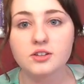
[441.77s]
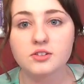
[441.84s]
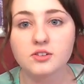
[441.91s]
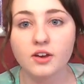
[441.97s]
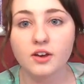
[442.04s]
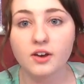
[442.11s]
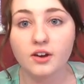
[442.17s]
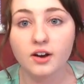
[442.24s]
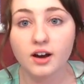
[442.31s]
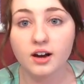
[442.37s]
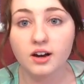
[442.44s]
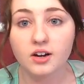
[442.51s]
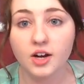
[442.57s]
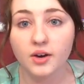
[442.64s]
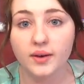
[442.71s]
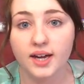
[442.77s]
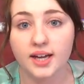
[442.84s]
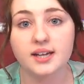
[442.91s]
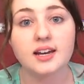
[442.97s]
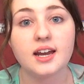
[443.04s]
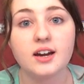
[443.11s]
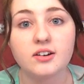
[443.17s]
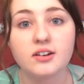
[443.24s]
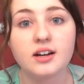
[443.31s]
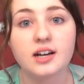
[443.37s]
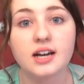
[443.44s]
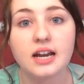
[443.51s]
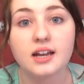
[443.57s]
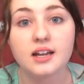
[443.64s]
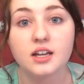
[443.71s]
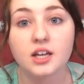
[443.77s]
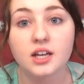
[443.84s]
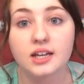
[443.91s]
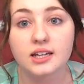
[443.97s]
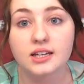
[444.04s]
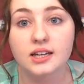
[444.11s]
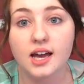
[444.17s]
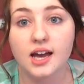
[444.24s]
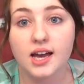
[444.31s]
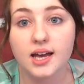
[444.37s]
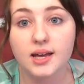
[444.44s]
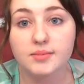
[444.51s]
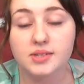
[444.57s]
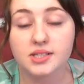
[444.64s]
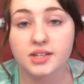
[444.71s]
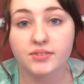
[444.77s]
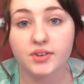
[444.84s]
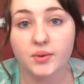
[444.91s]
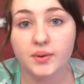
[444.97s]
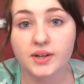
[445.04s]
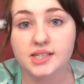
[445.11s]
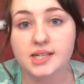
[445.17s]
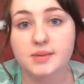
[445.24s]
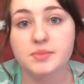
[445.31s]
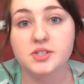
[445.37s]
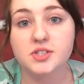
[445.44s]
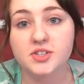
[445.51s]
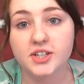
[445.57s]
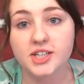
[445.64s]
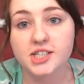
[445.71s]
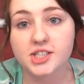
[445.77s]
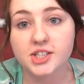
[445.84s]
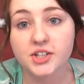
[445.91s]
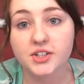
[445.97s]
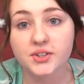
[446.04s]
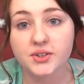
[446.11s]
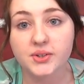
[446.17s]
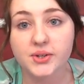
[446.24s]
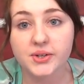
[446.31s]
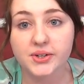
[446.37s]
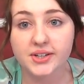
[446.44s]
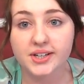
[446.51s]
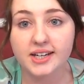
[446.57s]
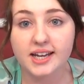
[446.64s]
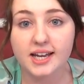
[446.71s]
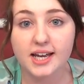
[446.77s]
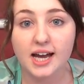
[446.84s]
So I'll go ahead now and just give you a quick demonstration on